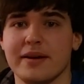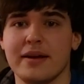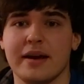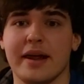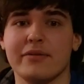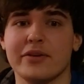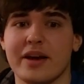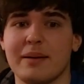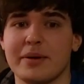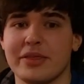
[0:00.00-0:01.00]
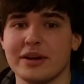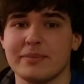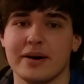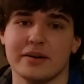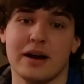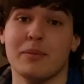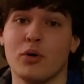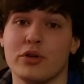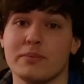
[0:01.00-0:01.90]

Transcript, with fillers: and every time I think about it, I'm always